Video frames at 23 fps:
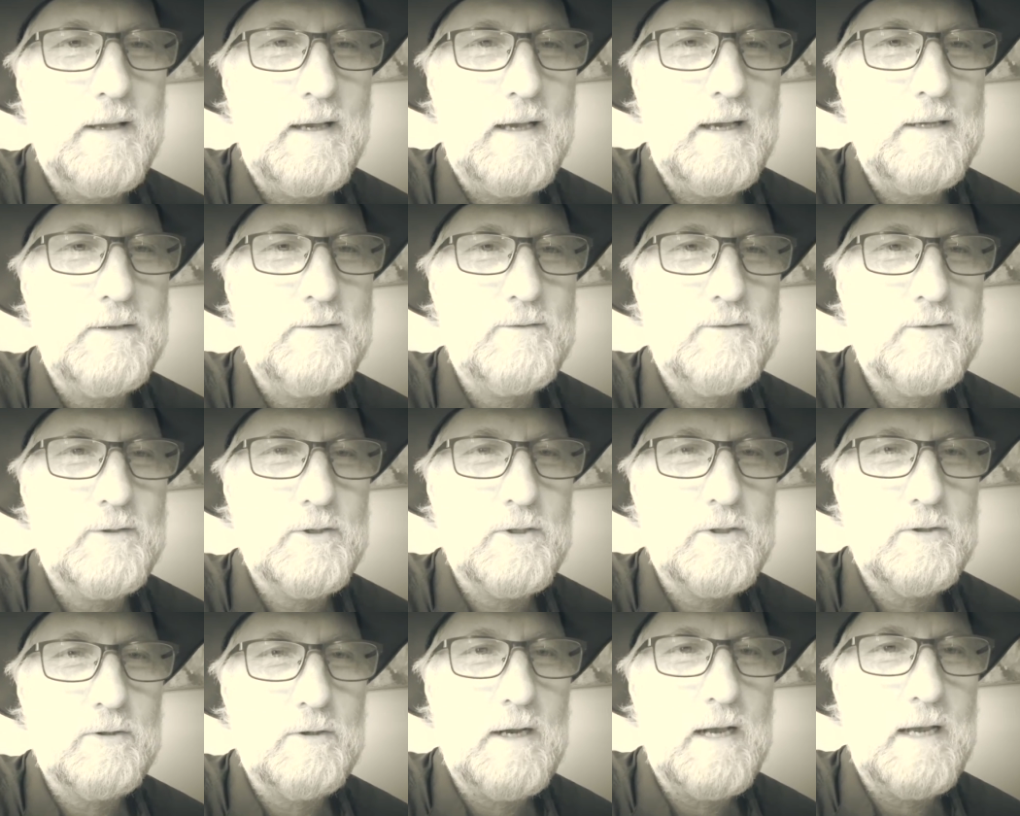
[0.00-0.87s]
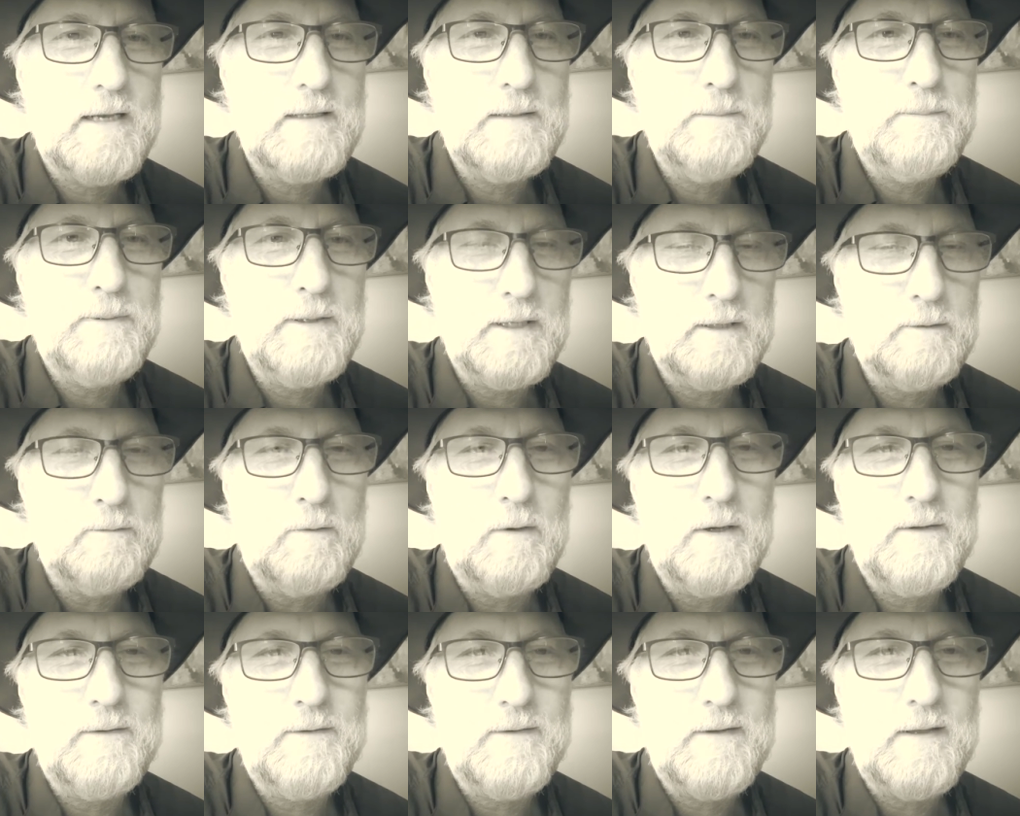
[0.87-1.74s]
I tried to pick
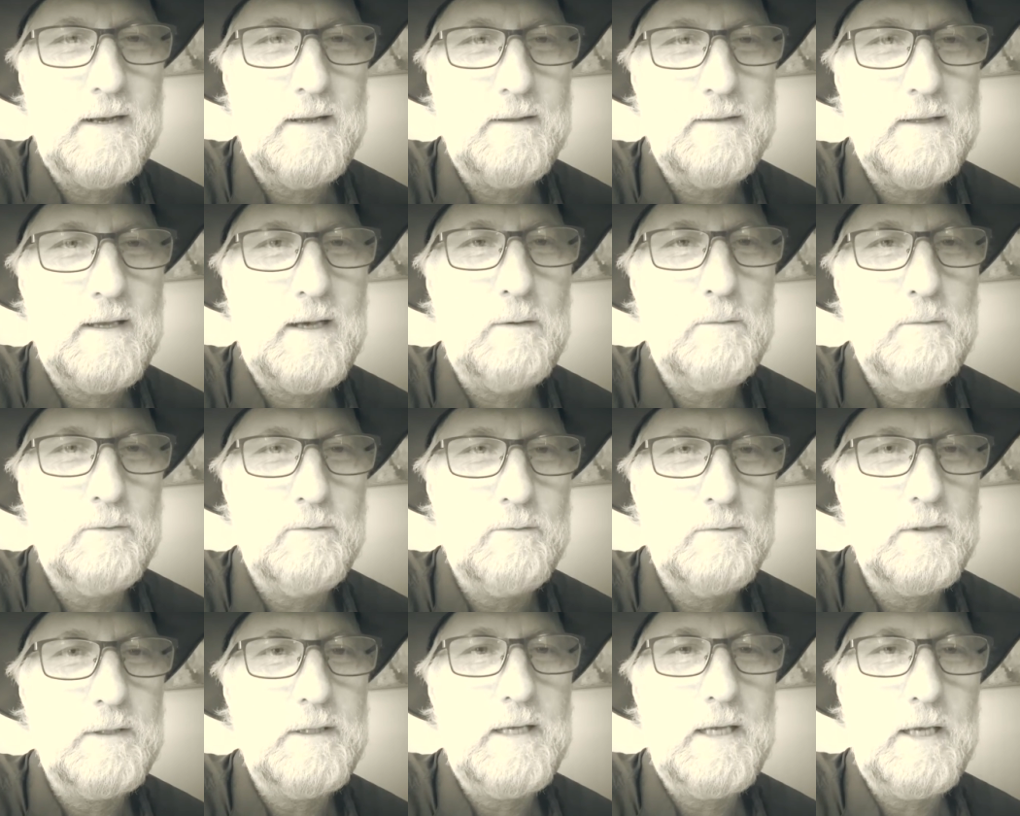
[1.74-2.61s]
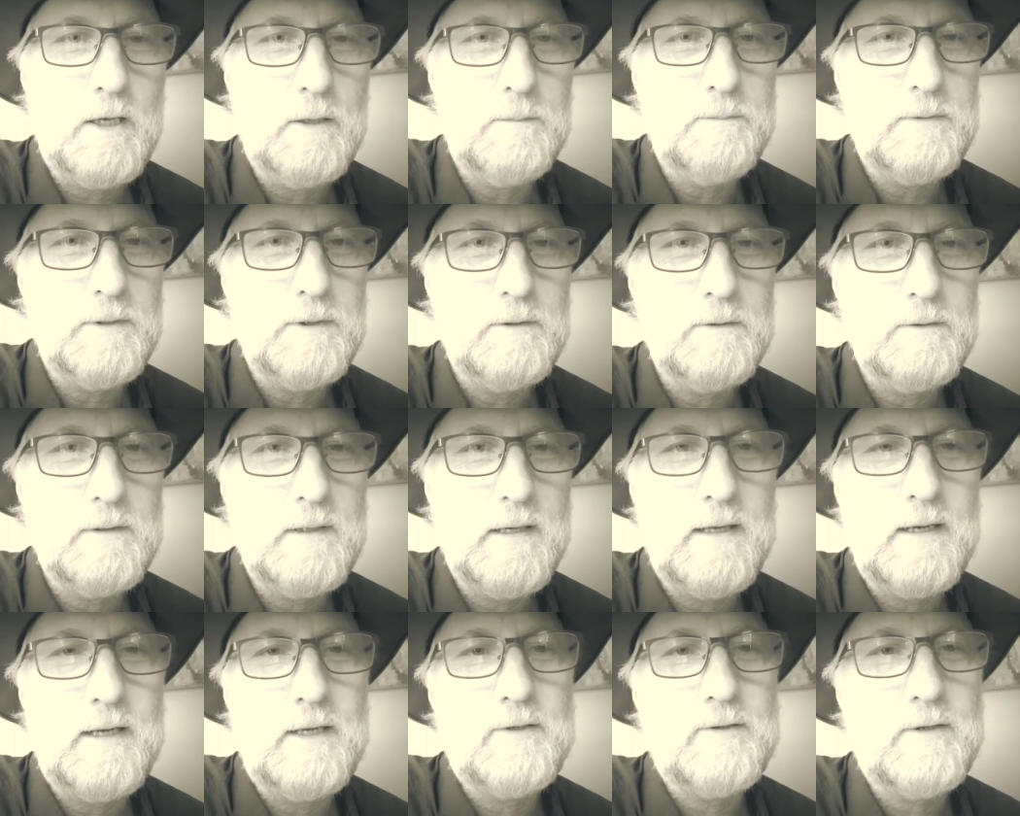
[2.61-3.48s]
ones that I thought would really help you,
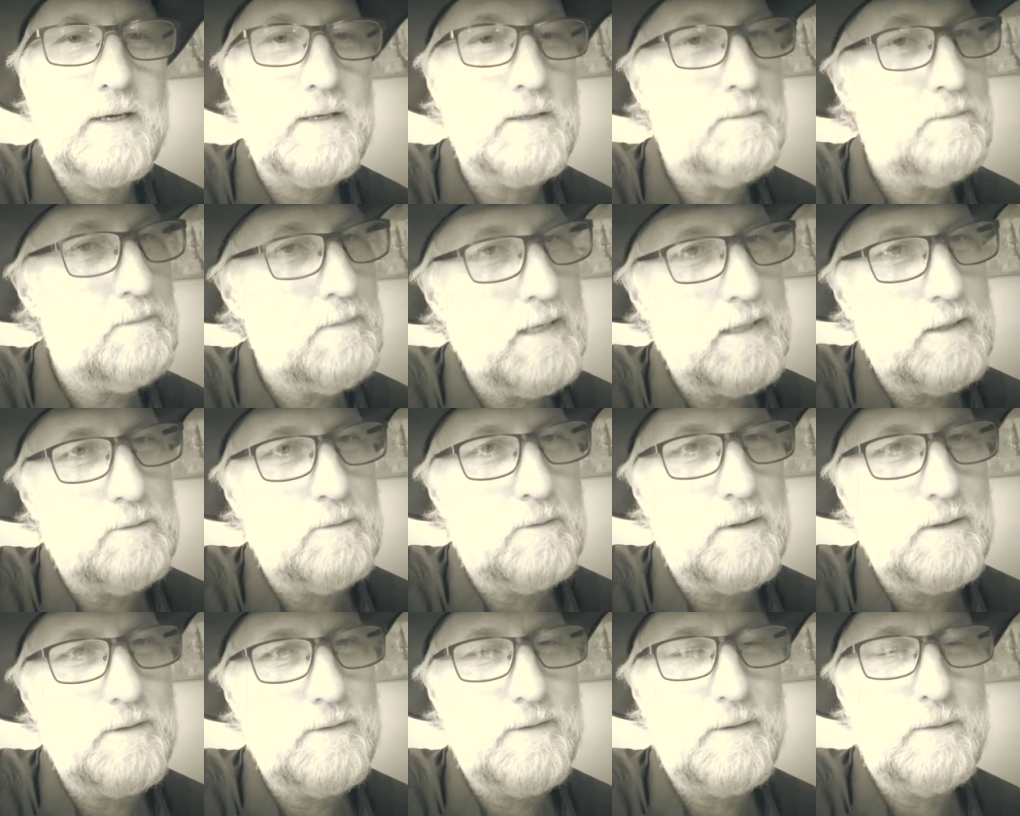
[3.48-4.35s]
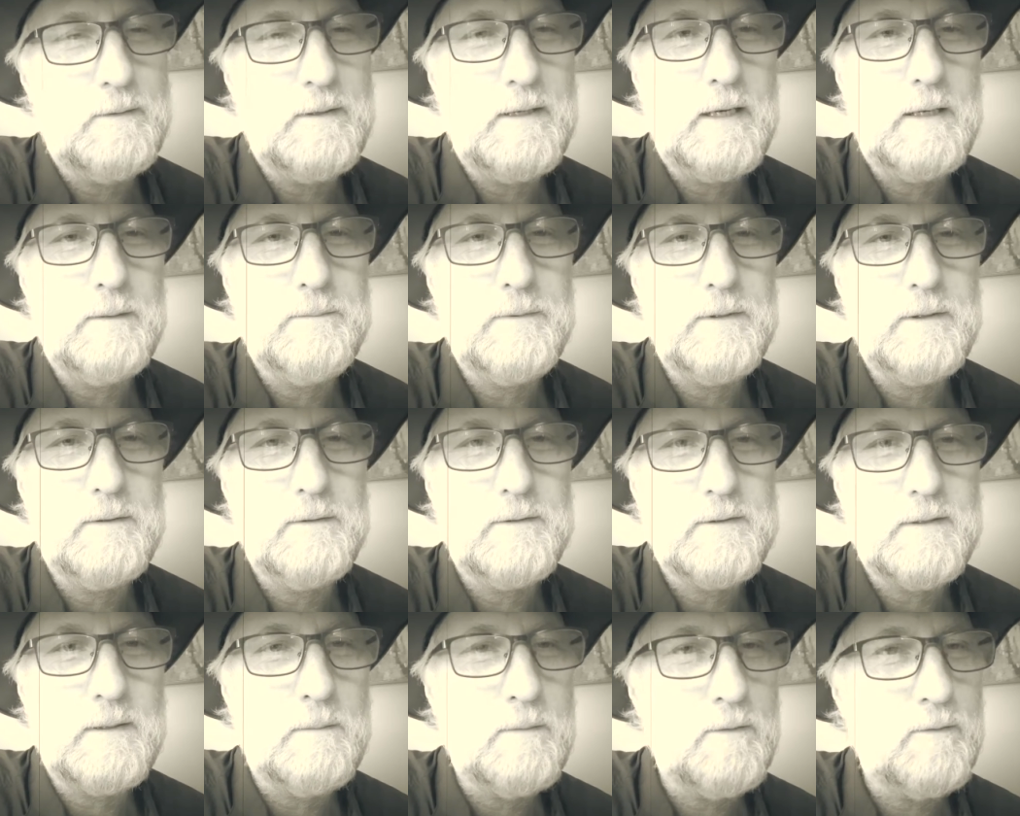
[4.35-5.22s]
and I tried to make ones that would help you.
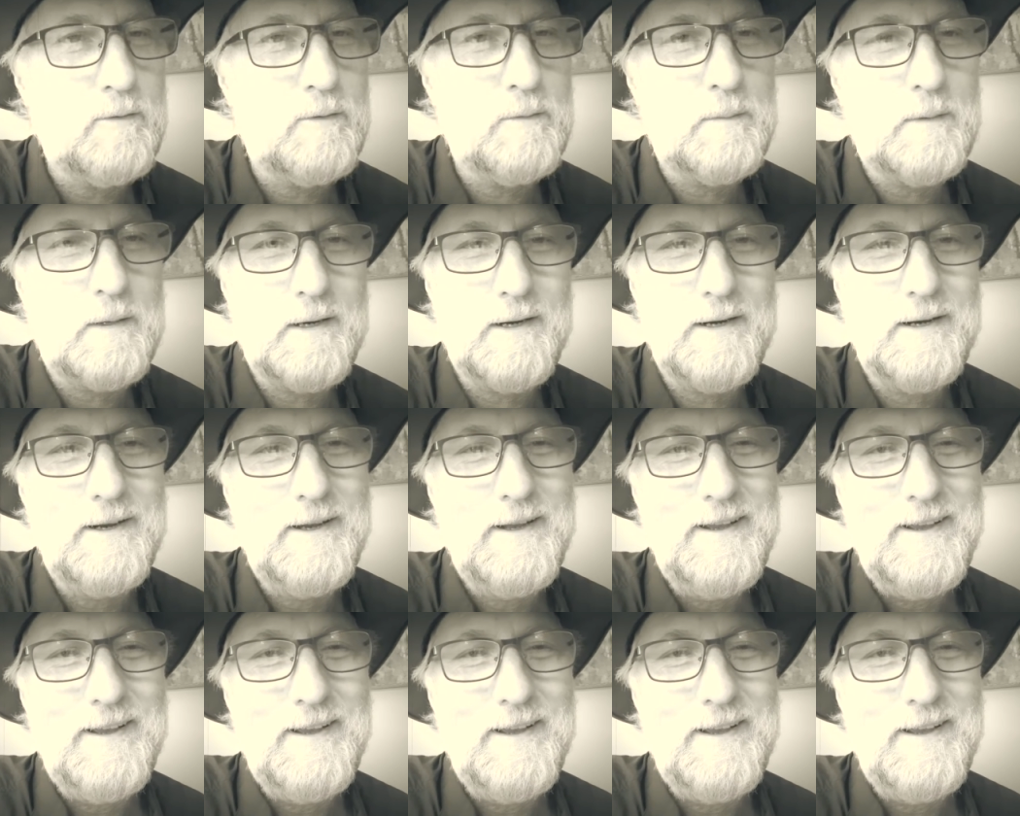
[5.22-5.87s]
Some of them are,